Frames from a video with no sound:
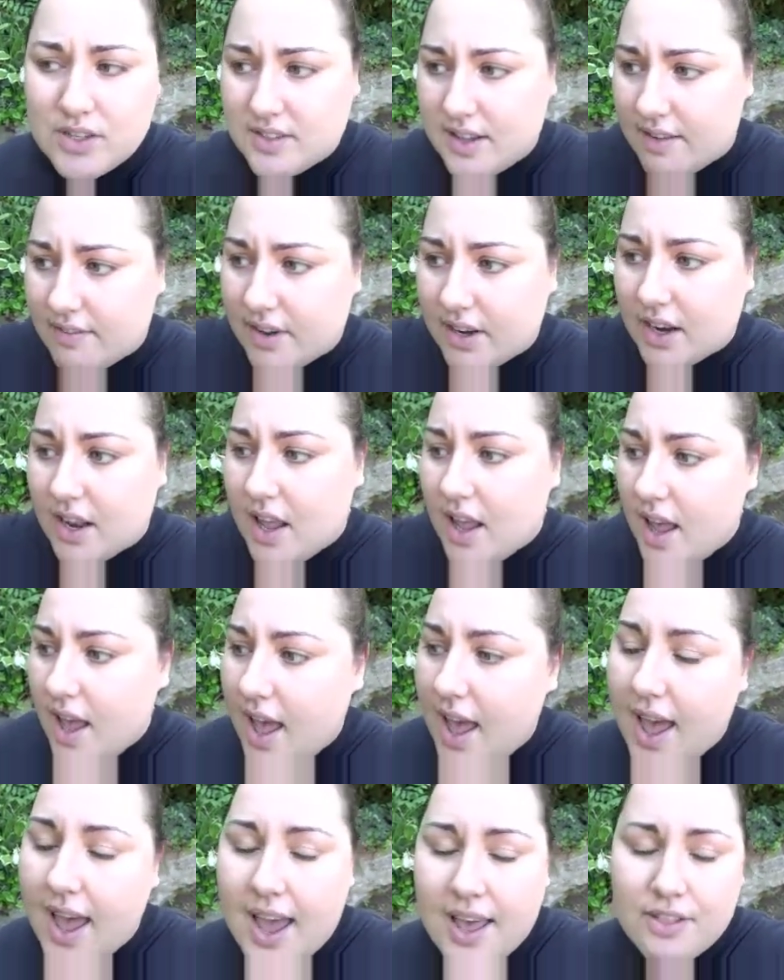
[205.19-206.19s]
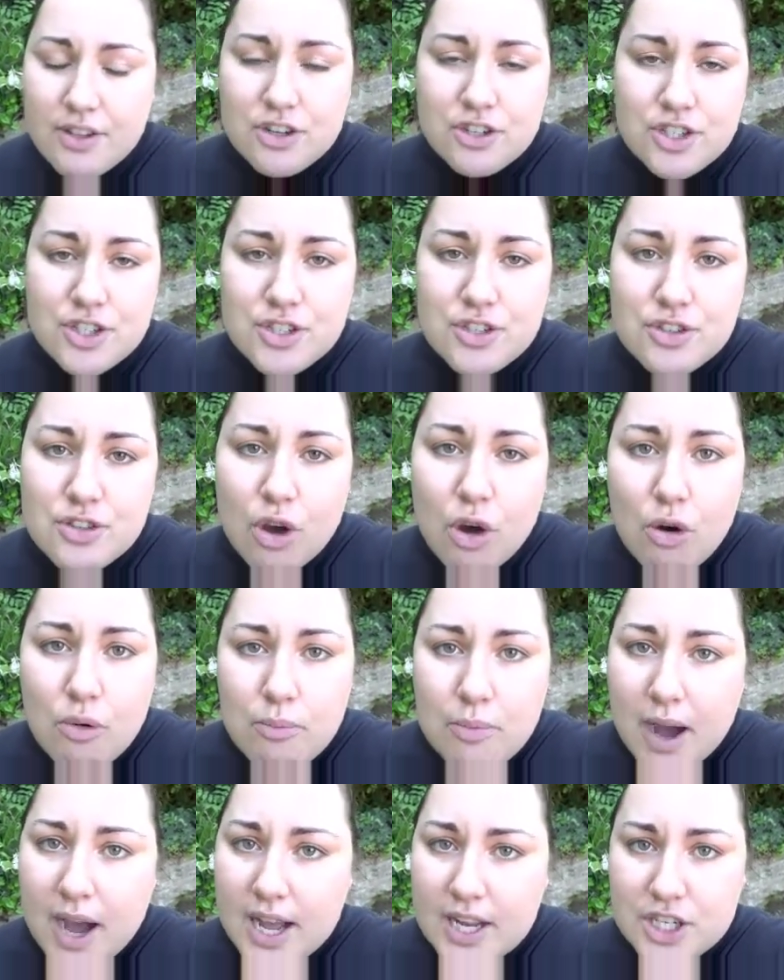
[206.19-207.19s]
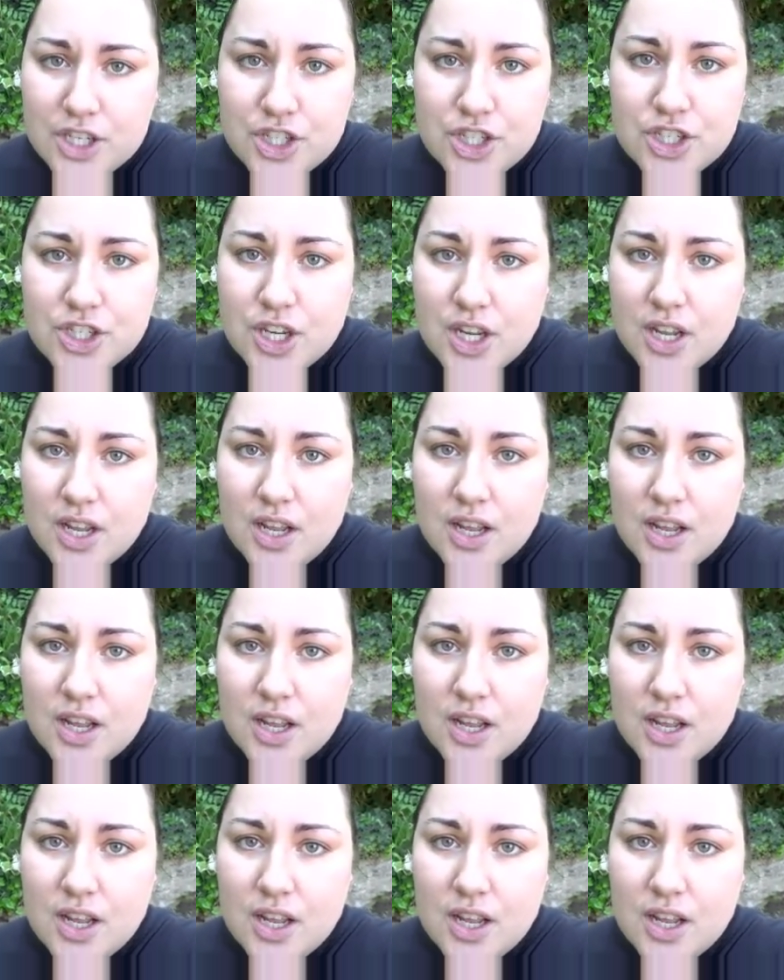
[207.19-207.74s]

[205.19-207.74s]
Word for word: 7 and there's just so much